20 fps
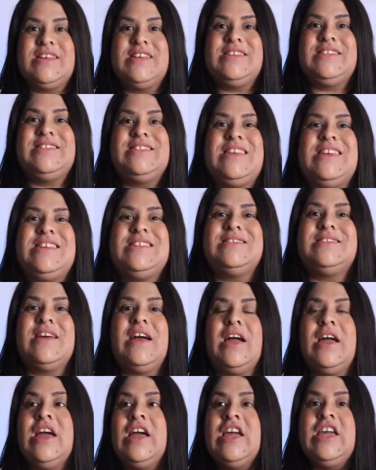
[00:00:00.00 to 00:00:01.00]
he sees
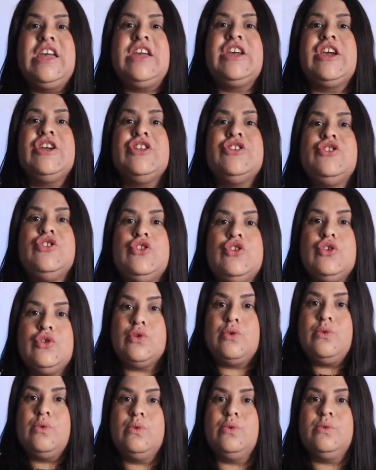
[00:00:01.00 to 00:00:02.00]
that he can
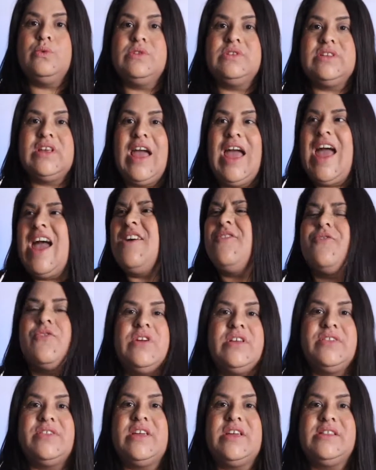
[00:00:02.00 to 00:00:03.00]
use
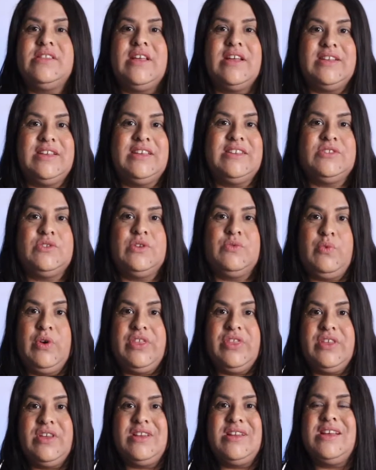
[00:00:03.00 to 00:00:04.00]
everything that is
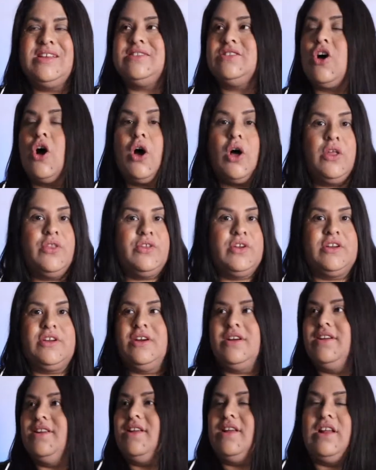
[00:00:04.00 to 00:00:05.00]
within us, all the
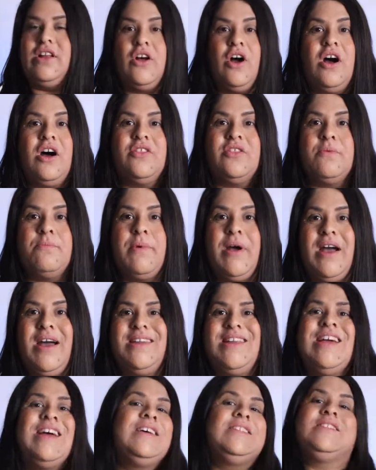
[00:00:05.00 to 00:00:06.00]
good and all the bad,